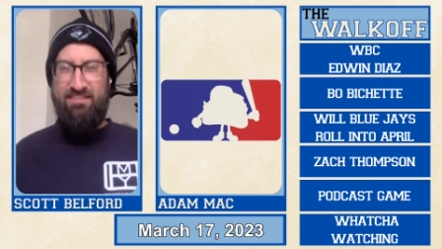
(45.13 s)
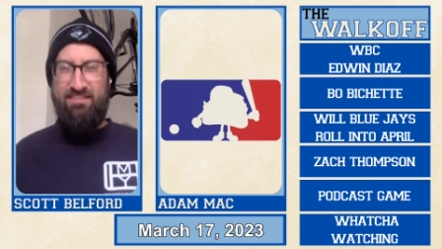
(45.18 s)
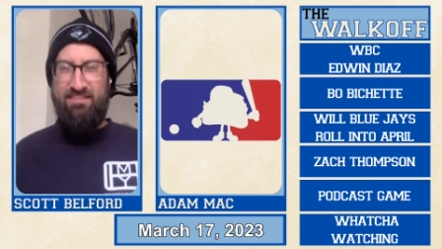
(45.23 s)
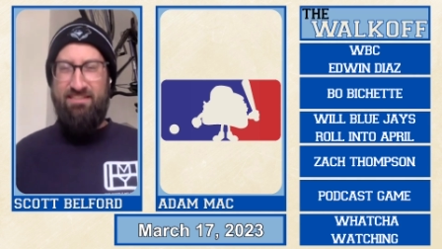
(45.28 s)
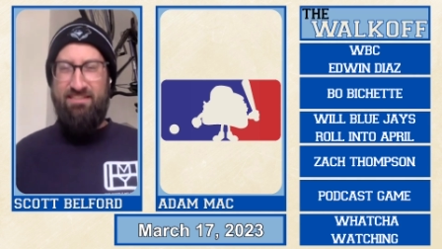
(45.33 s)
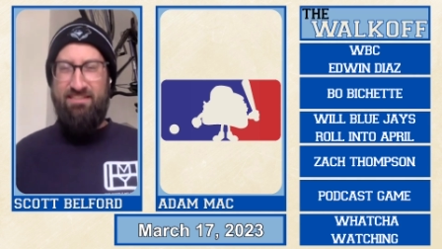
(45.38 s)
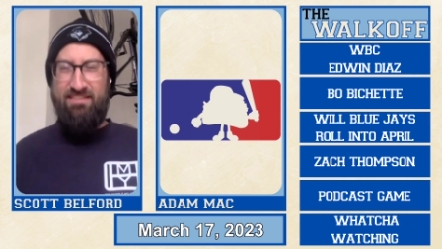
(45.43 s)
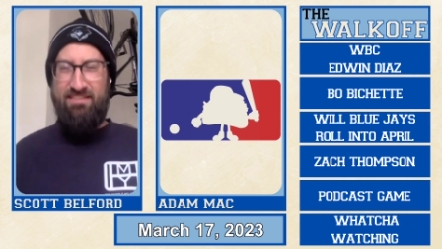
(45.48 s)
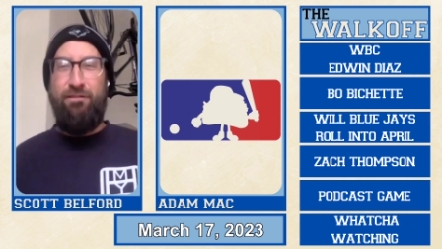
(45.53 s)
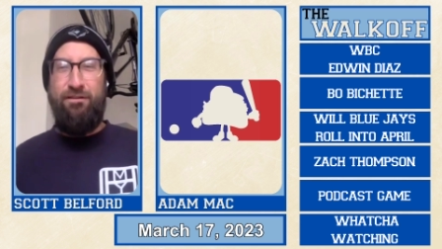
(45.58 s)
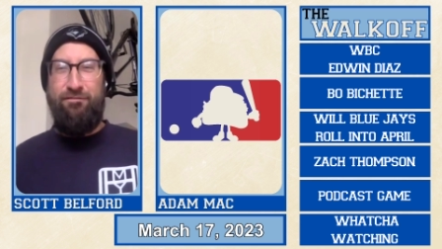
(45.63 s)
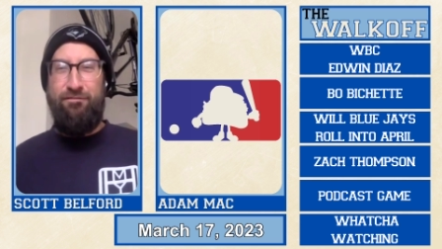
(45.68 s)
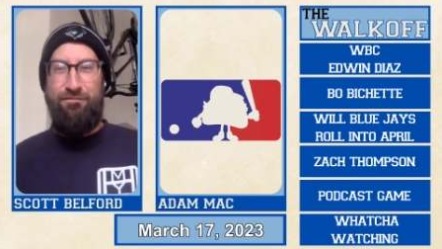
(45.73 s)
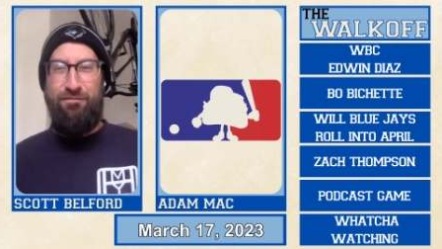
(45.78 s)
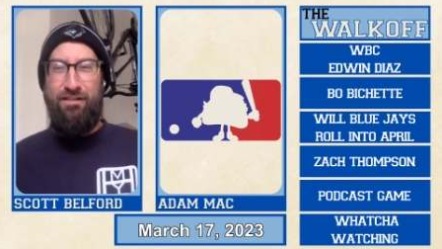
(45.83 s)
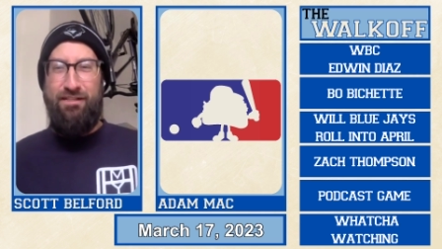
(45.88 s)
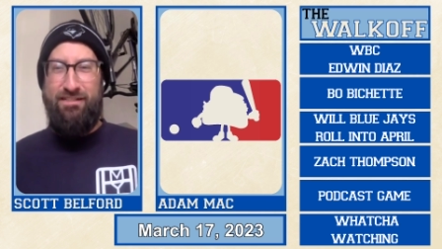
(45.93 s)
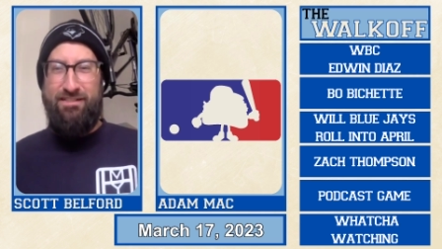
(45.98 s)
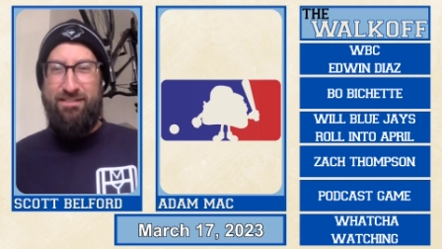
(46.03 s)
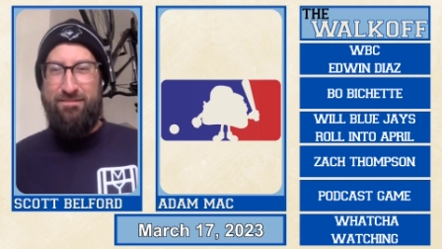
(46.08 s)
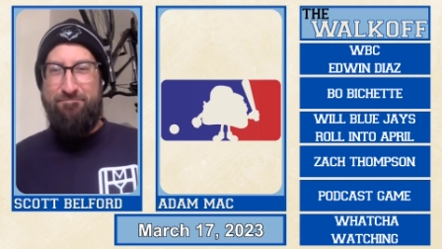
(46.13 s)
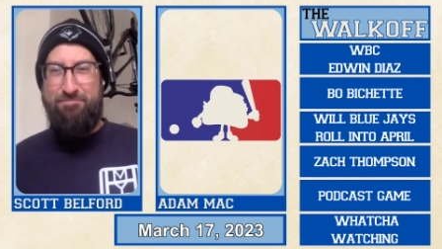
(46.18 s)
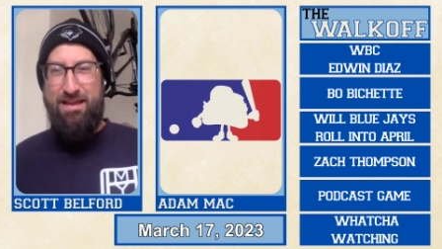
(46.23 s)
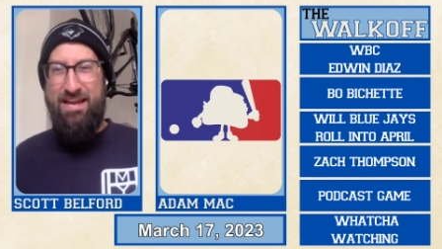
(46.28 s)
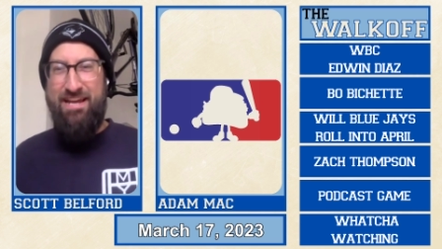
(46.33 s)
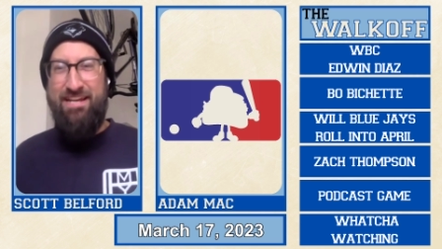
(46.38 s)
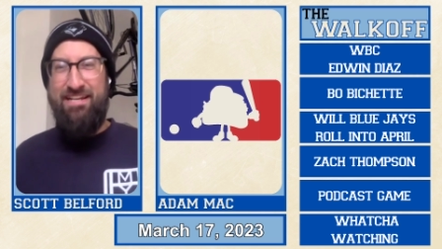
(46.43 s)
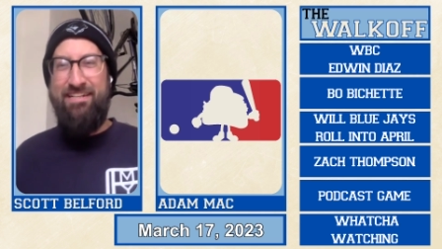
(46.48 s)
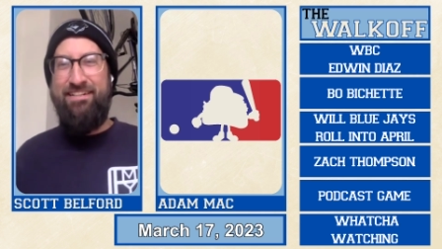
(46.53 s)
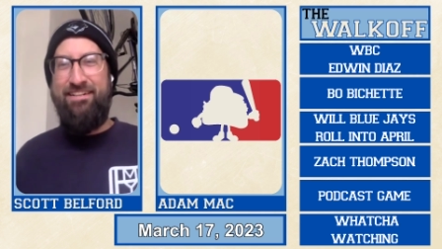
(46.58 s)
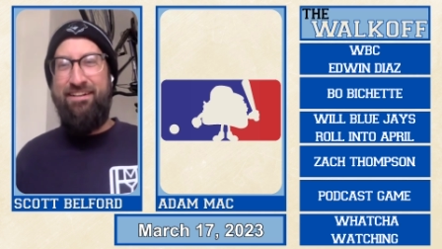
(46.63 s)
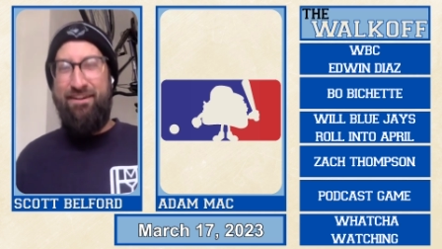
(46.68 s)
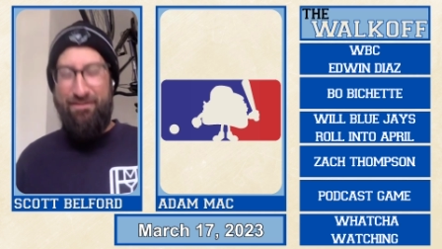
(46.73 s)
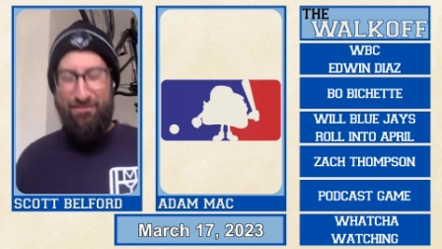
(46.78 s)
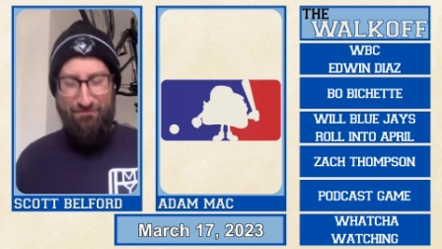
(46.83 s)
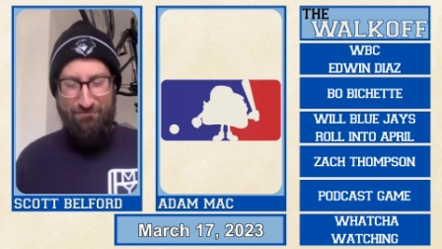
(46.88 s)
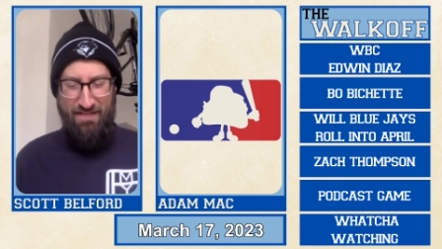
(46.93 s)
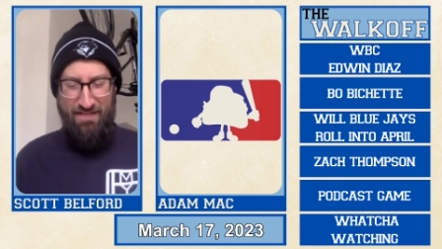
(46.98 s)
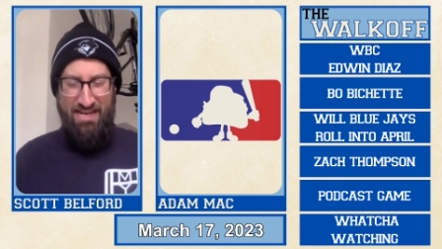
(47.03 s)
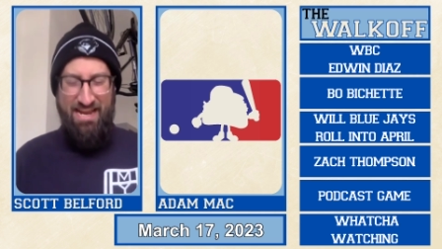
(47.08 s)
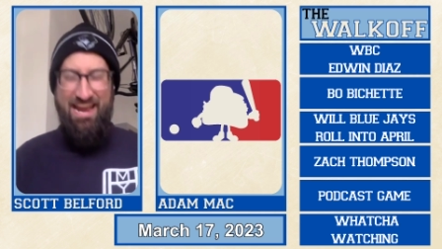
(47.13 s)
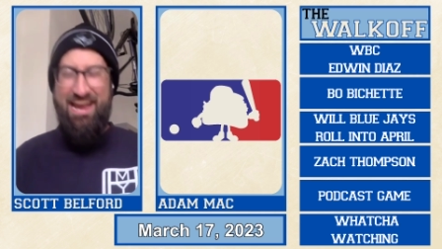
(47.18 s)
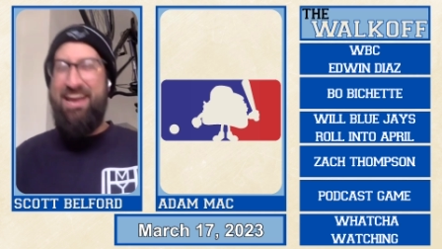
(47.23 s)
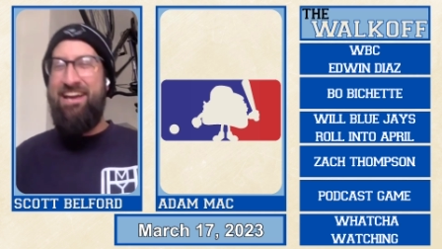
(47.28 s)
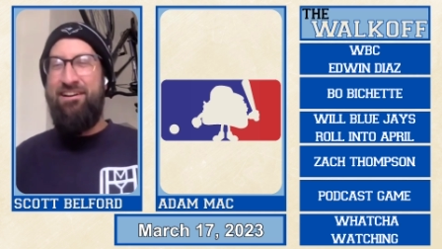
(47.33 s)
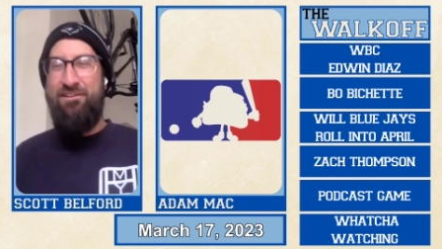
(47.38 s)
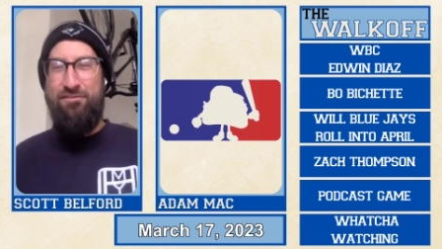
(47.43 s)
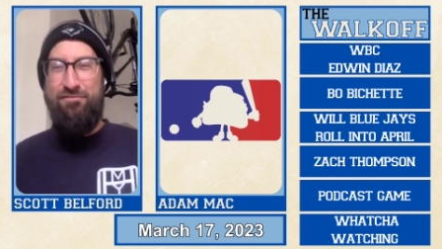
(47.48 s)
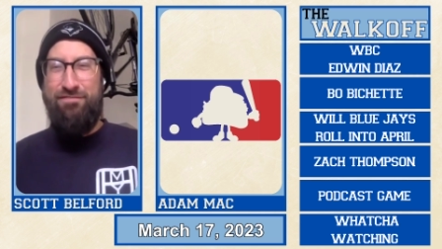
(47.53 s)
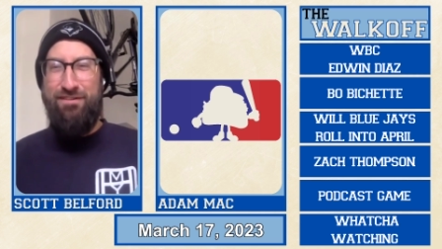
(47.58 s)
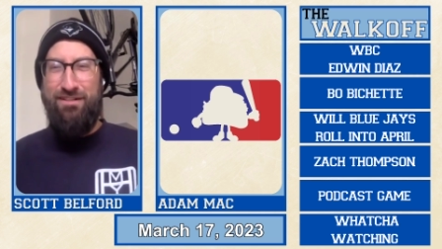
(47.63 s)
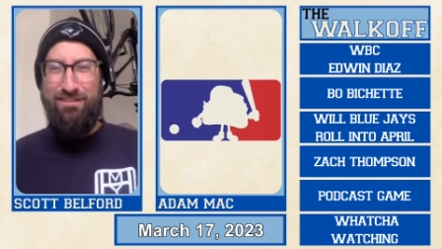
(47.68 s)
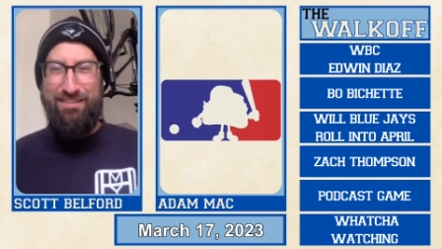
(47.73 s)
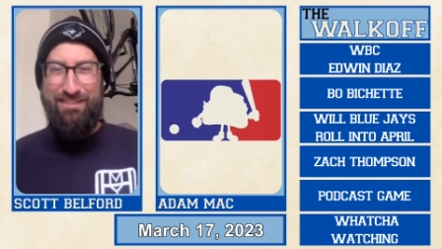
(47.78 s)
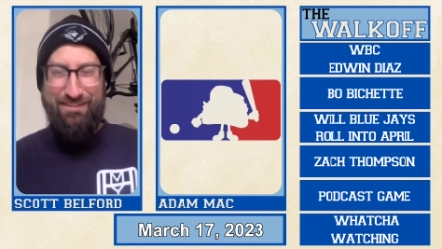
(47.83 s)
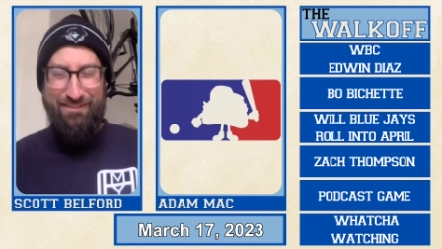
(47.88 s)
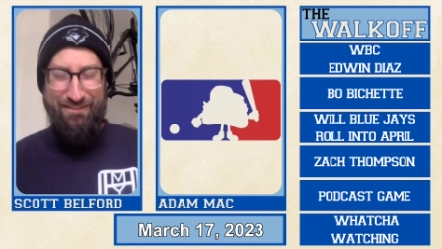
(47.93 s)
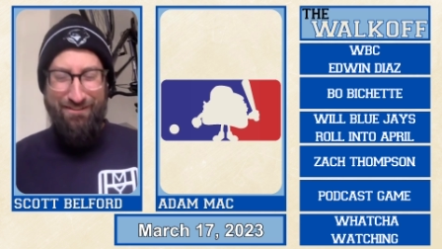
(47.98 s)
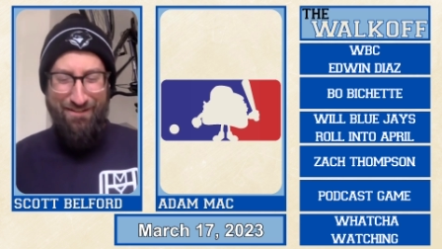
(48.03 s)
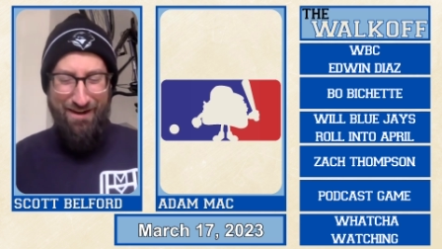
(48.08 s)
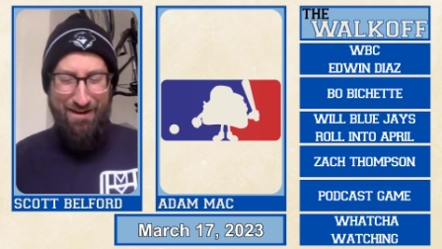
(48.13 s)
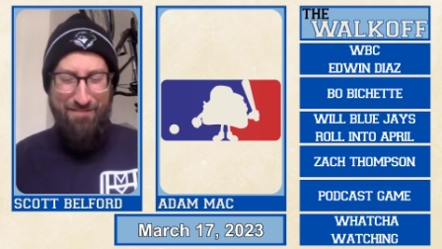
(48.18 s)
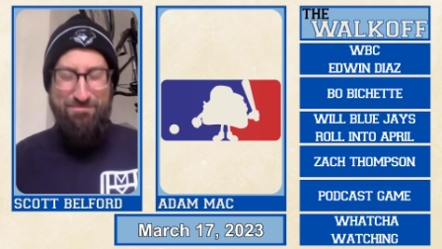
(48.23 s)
self-inflicted pain of a hangover here.